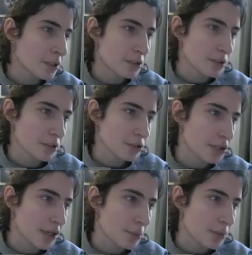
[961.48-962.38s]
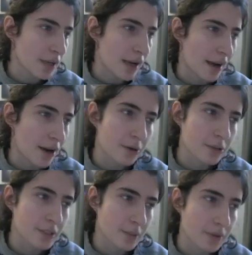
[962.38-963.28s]
to search up how
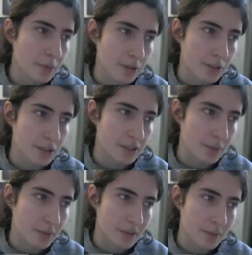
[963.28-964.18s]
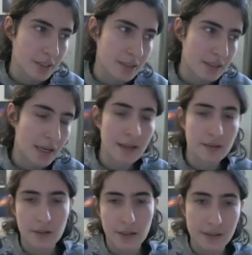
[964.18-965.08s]
something works in C++, I
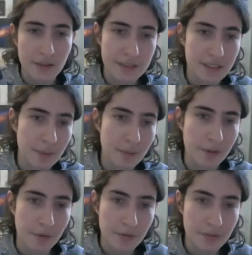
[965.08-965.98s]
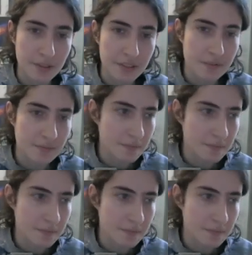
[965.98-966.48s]
look at the CPP reference.